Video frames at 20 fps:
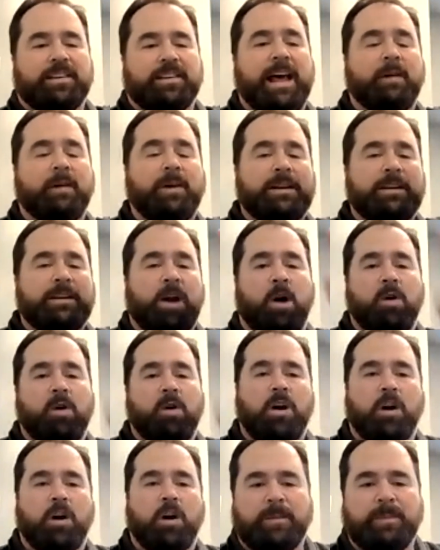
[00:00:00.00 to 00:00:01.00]
Now we don't
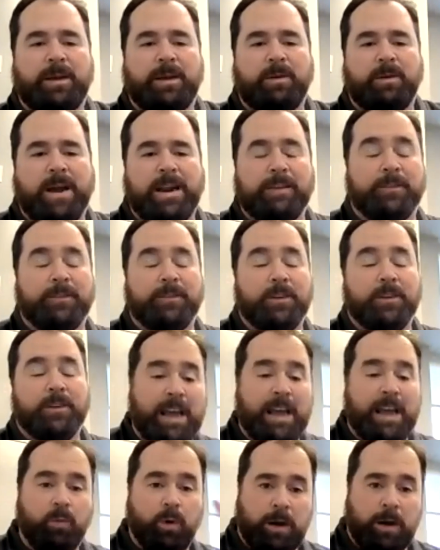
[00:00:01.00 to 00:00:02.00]
know if that'll be ready for day
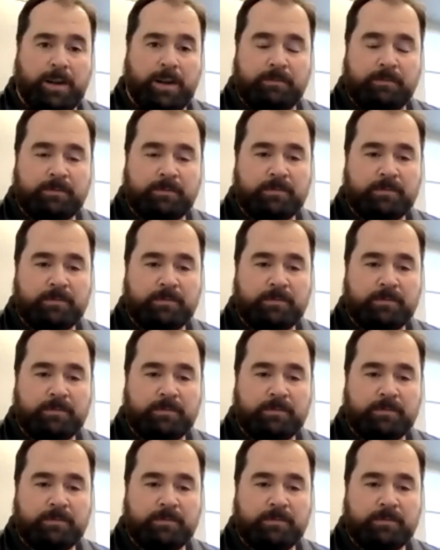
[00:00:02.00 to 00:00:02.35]
one.